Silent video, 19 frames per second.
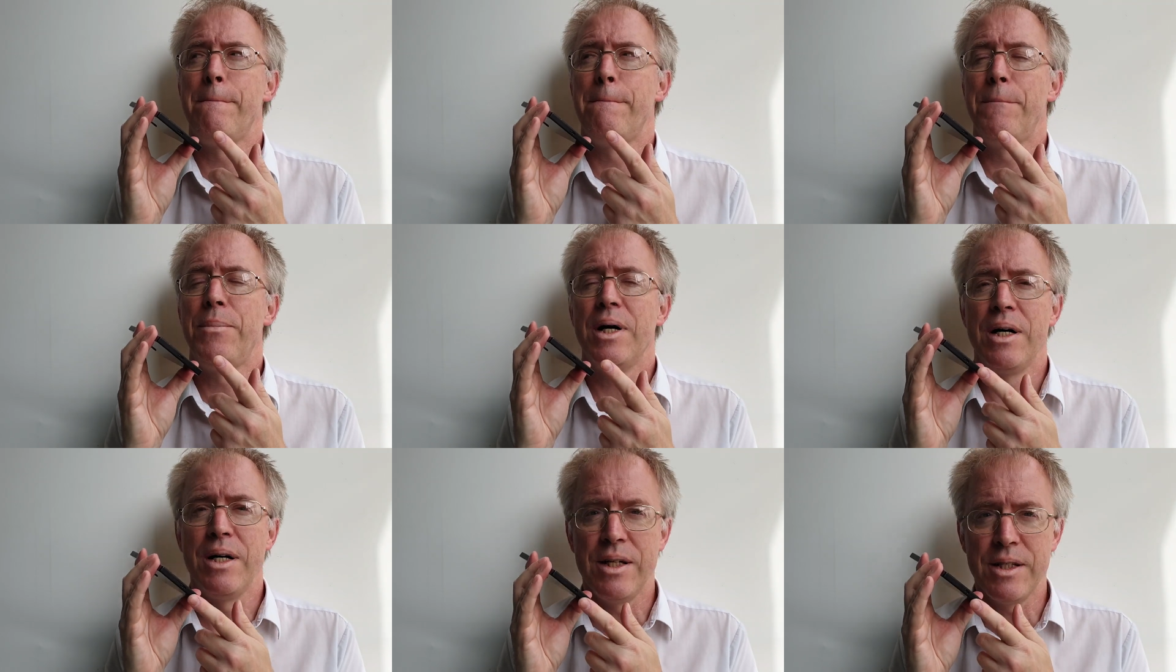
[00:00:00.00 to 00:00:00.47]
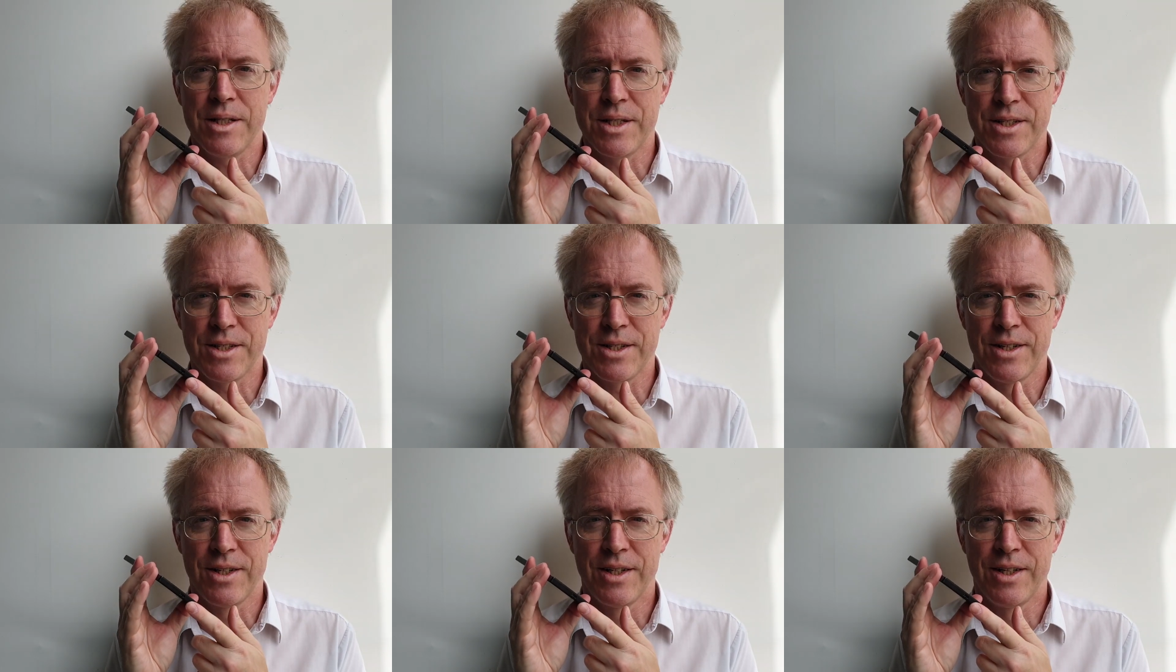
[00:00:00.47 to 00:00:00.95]

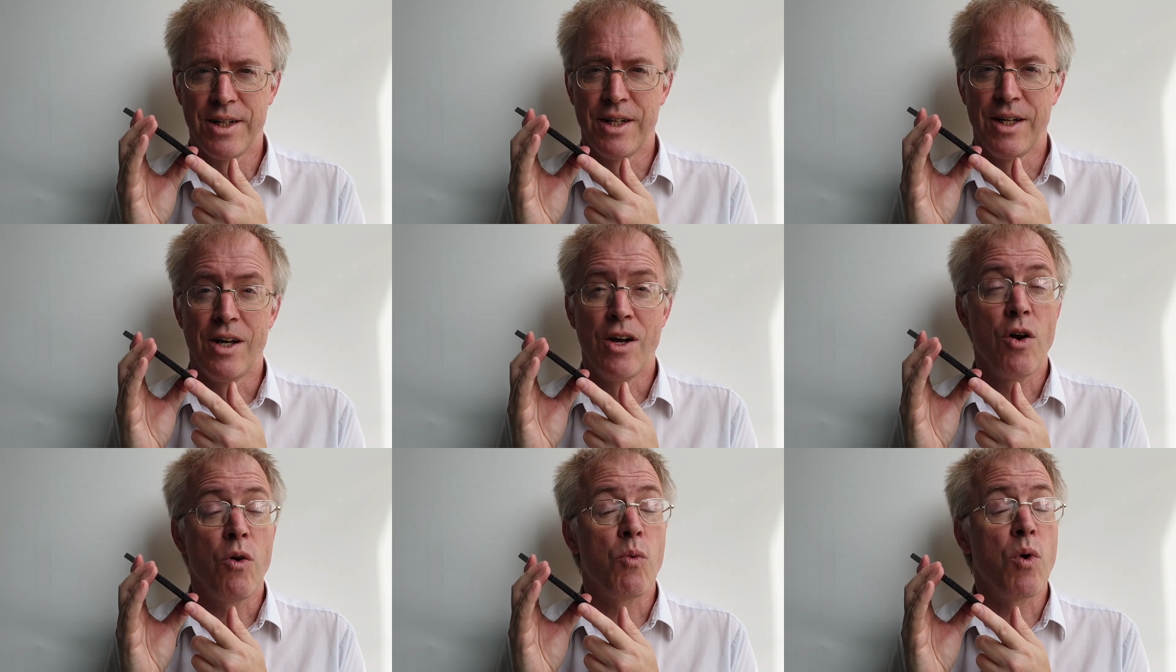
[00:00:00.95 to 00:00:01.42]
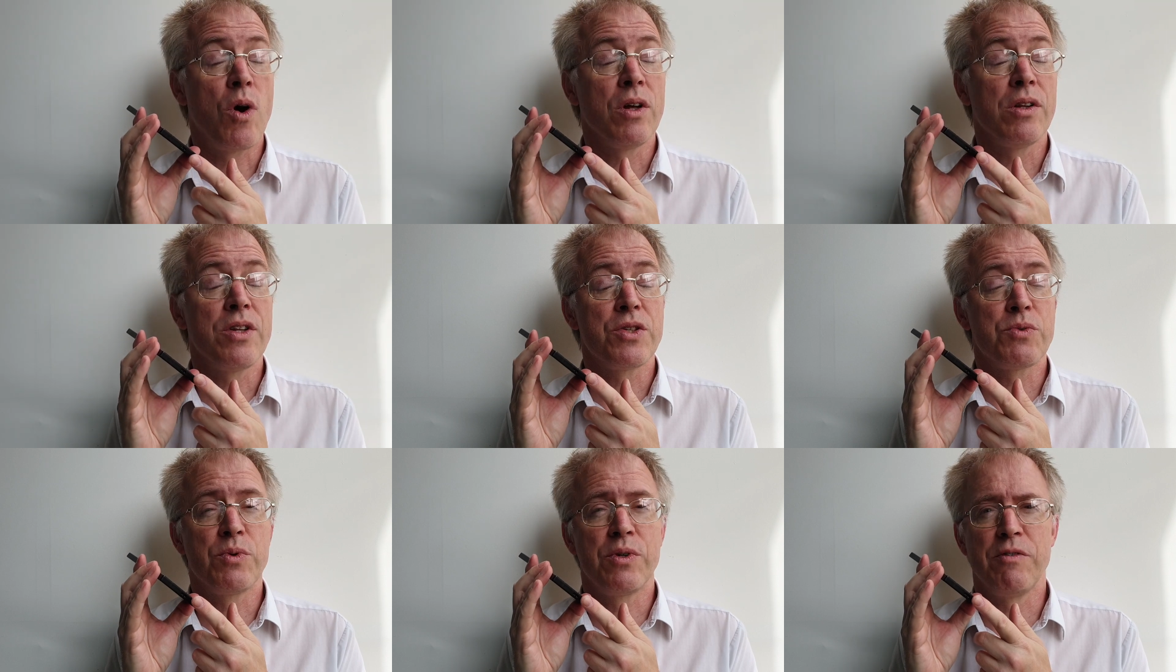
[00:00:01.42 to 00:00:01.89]
But while
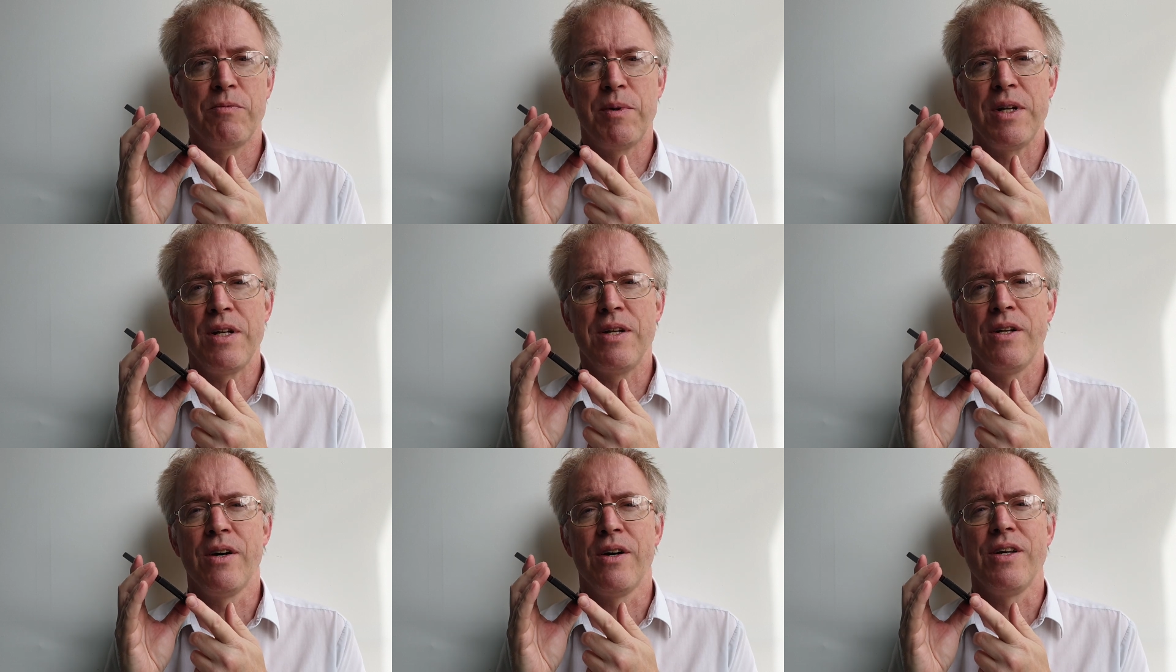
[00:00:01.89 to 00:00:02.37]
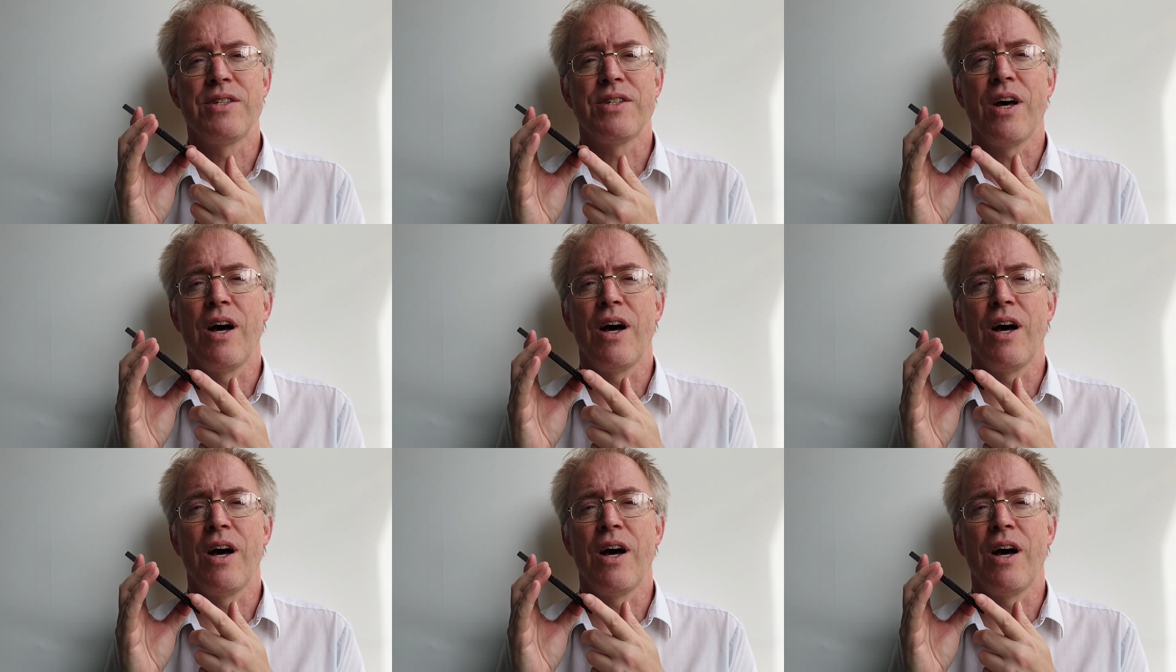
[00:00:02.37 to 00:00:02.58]
this would have been nice,